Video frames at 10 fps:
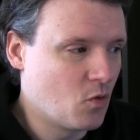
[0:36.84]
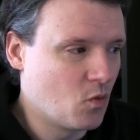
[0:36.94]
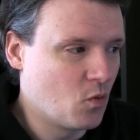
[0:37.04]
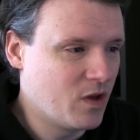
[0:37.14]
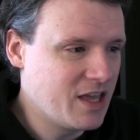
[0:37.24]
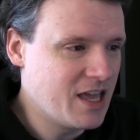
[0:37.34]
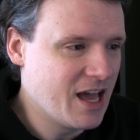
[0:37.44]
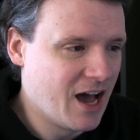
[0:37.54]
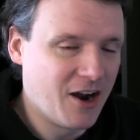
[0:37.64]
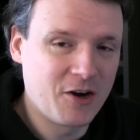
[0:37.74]

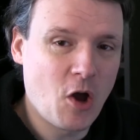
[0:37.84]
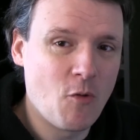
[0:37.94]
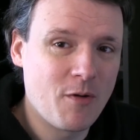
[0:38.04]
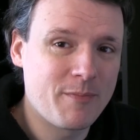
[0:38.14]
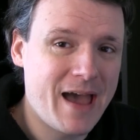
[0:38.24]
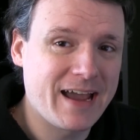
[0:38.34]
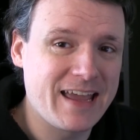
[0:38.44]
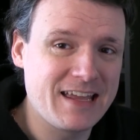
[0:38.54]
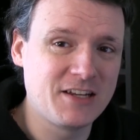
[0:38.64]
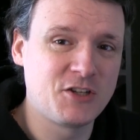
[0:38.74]
We are going back
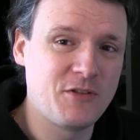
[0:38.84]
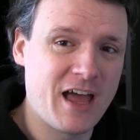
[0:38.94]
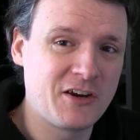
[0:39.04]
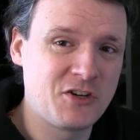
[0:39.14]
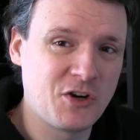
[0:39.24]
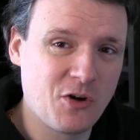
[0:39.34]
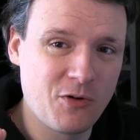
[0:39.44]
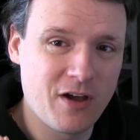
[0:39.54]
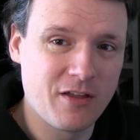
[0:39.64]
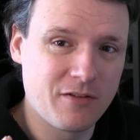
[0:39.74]
into that
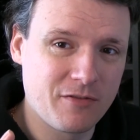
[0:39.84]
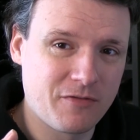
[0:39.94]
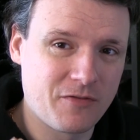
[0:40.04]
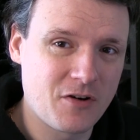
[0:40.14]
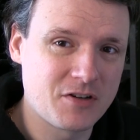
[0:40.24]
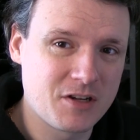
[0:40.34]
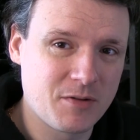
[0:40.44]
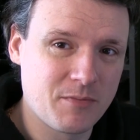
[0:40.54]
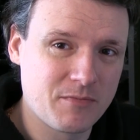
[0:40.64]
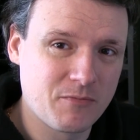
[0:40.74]
show first
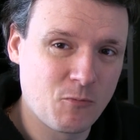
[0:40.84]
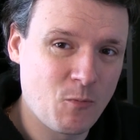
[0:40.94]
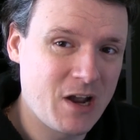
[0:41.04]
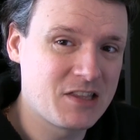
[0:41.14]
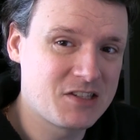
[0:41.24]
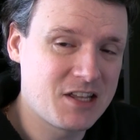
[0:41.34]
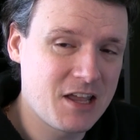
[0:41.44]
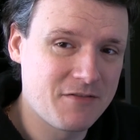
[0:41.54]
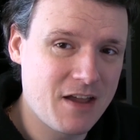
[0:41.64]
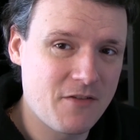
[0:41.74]

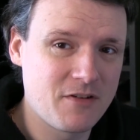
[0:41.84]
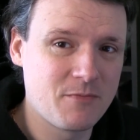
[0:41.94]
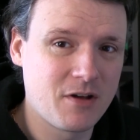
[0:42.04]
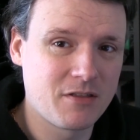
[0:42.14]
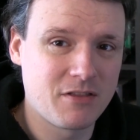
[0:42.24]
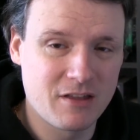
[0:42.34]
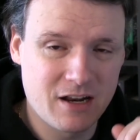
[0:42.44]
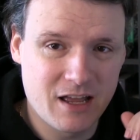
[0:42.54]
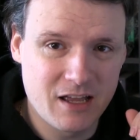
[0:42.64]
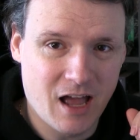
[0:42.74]
Wednesday of every month
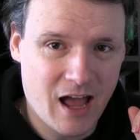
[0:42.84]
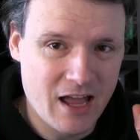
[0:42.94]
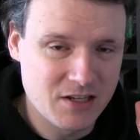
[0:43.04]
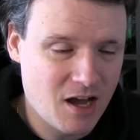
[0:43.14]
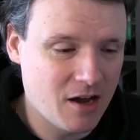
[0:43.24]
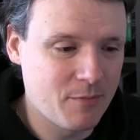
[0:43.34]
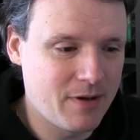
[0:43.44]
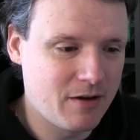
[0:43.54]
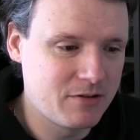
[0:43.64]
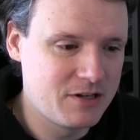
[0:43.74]
that I talk
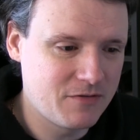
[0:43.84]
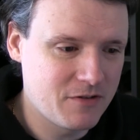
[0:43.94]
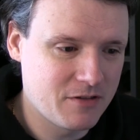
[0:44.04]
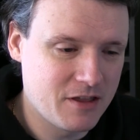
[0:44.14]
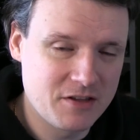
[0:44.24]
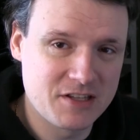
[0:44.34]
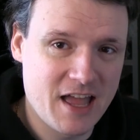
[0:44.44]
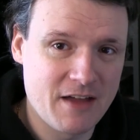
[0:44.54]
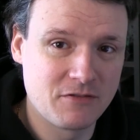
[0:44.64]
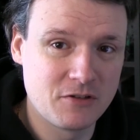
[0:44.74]
about different things that
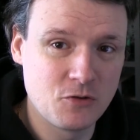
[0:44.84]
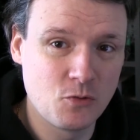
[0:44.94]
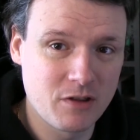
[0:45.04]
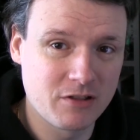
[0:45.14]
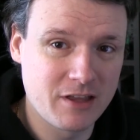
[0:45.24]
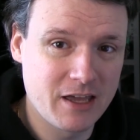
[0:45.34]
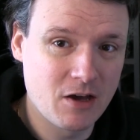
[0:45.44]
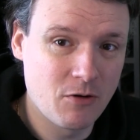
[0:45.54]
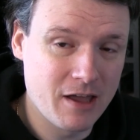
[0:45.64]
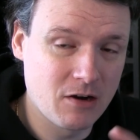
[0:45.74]
have to do with
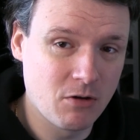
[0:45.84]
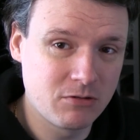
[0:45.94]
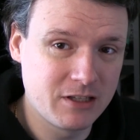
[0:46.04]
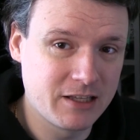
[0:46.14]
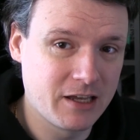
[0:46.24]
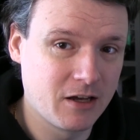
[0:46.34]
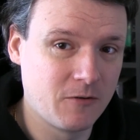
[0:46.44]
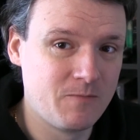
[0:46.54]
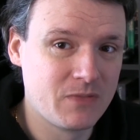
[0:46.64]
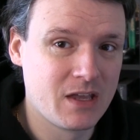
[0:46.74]
LEGO and only LEGO.